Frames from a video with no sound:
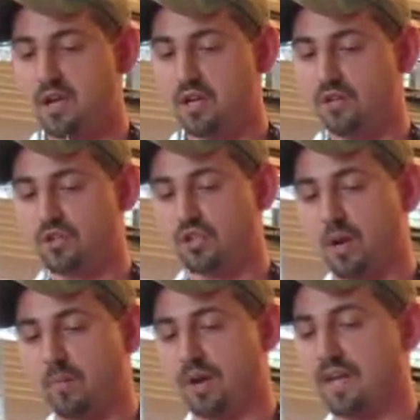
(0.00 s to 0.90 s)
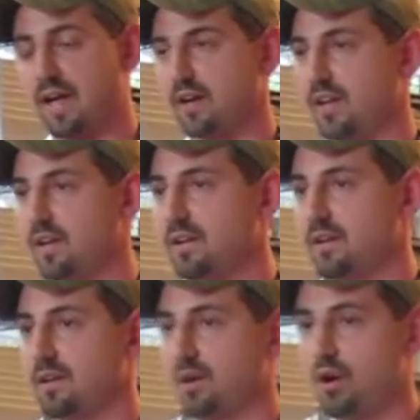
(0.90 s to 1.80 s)
You can just come right down here,
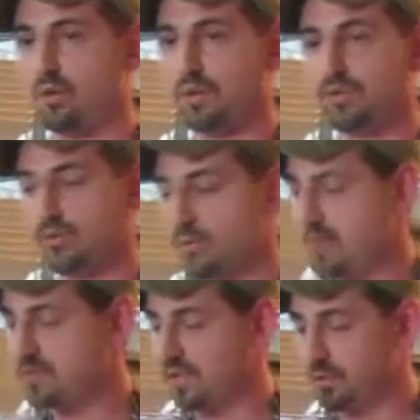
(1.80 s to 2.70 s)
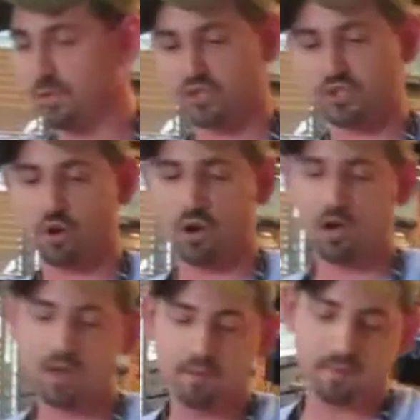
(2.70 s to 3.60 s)
all the way through the ribs, either with a saw,